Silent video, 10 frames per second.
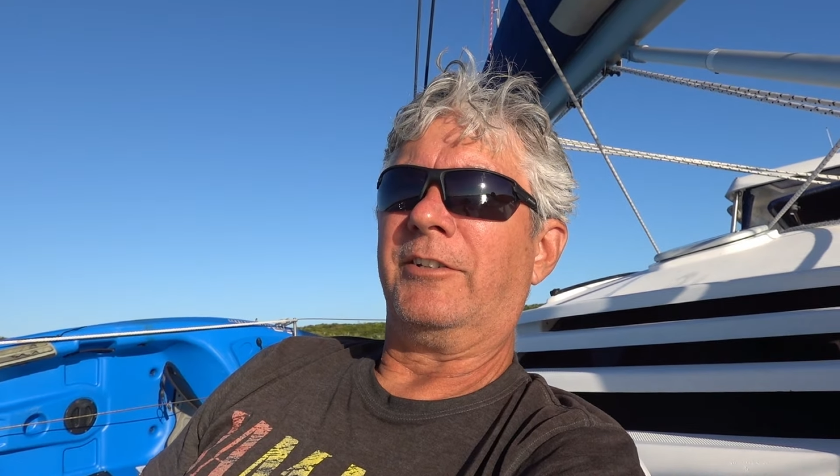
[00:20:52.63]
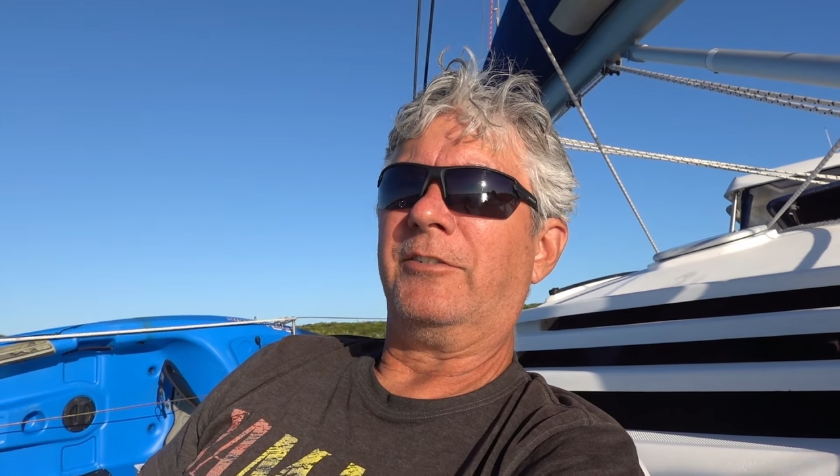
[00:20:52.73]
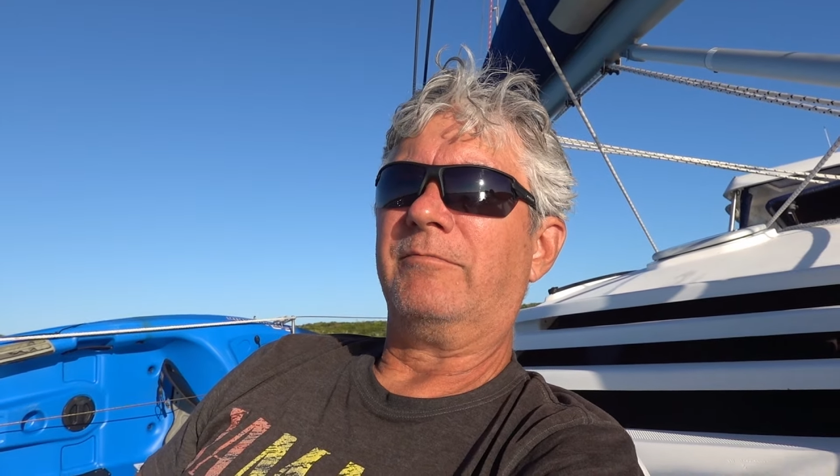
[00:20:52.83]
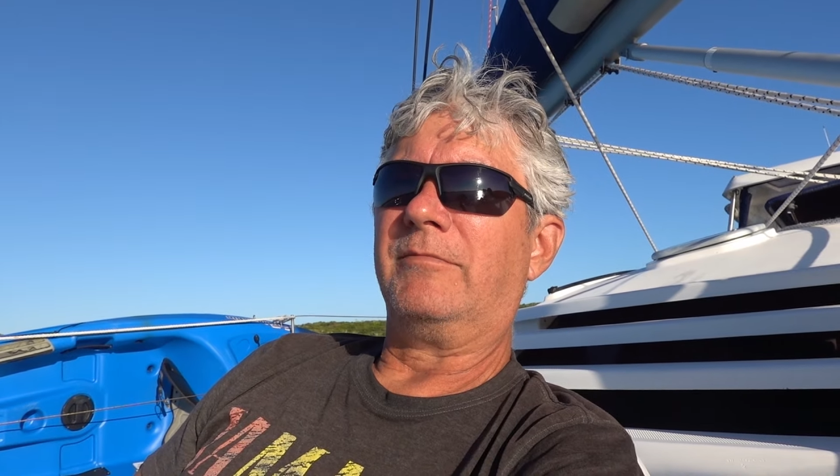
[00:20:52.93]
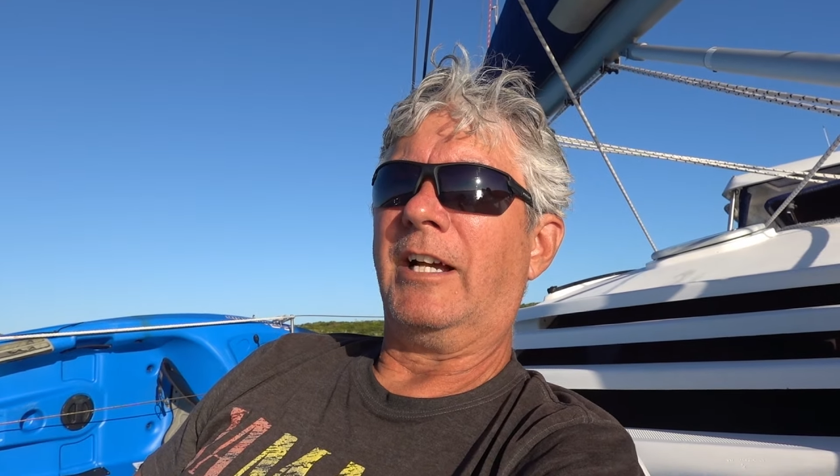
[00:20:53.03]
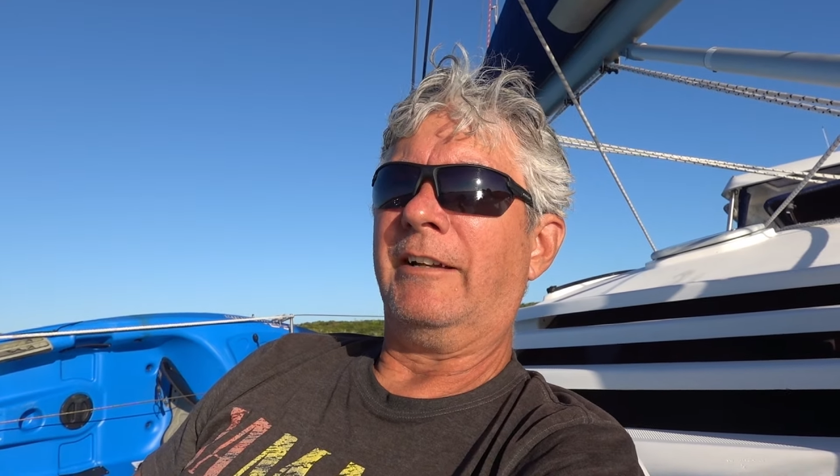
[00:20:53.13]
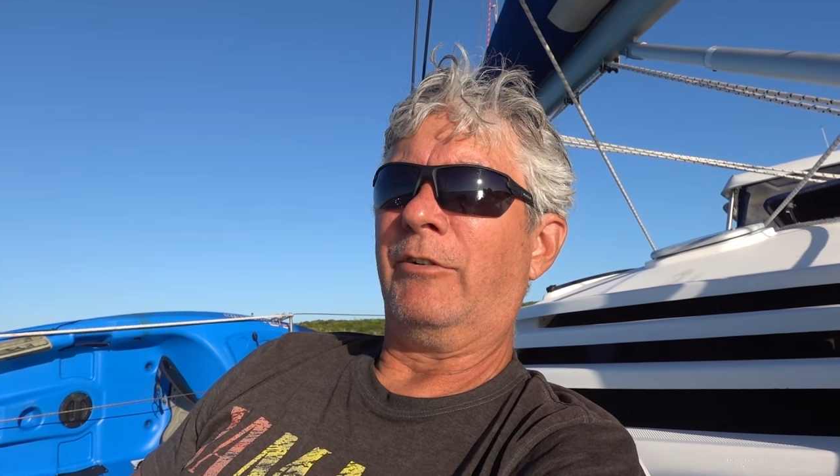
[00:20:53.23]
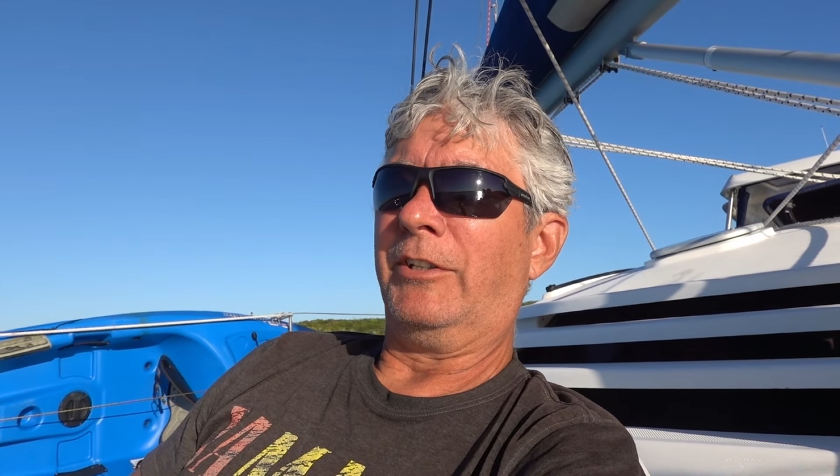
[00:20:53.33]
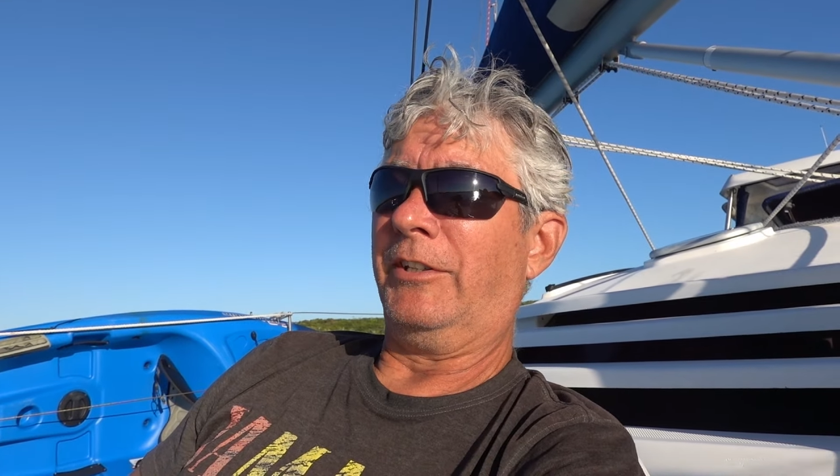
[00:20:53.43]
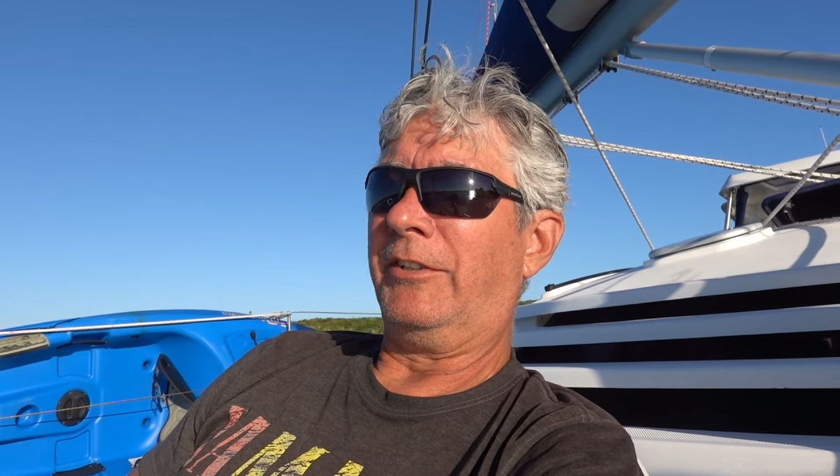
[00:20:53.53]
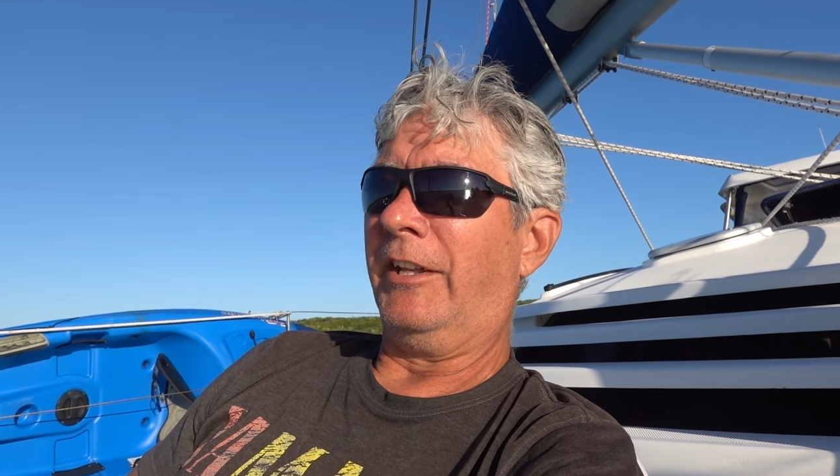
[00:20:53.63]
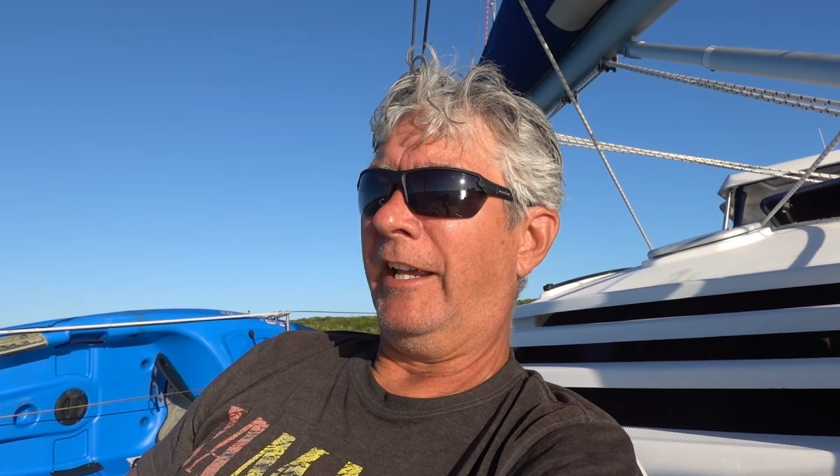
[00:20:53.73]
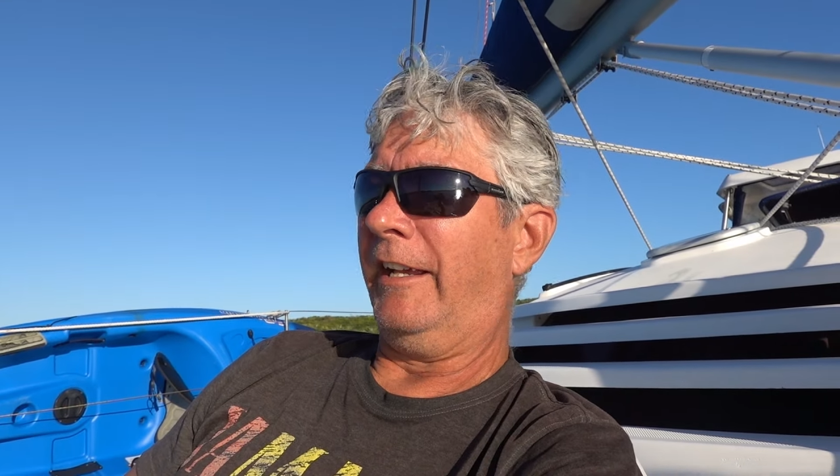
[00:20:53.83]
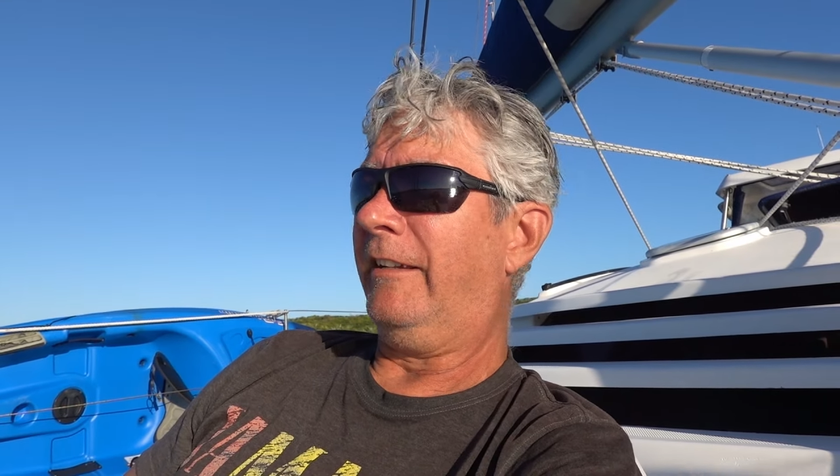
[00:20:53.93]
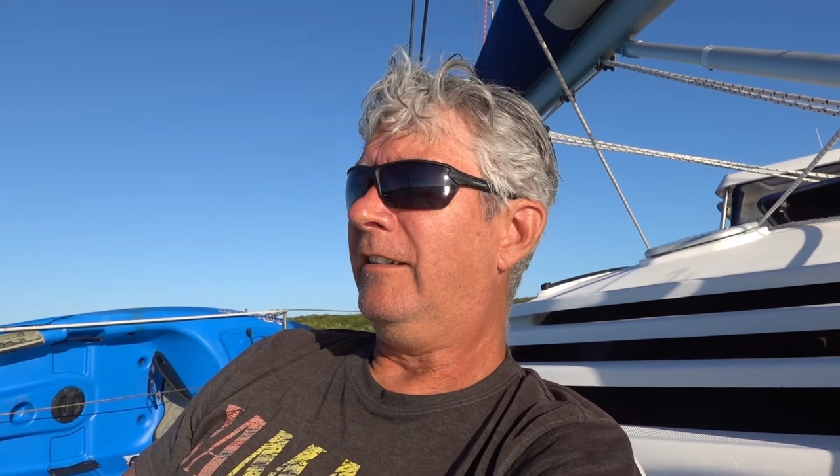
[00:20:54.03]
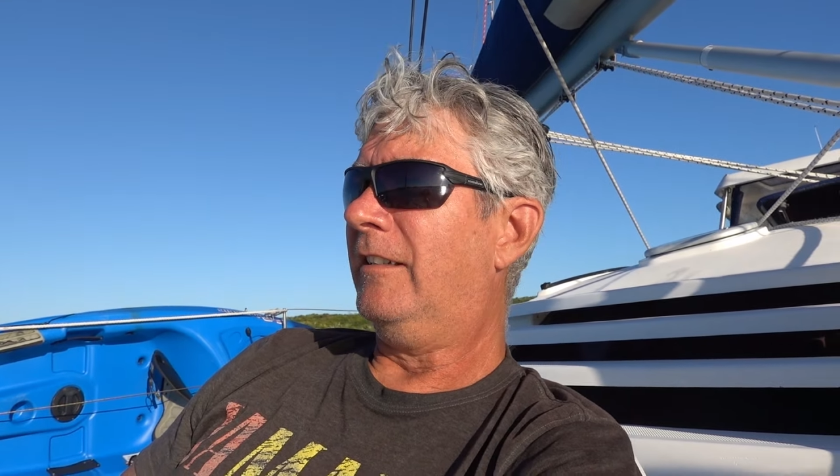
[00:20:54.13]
a dive on it today.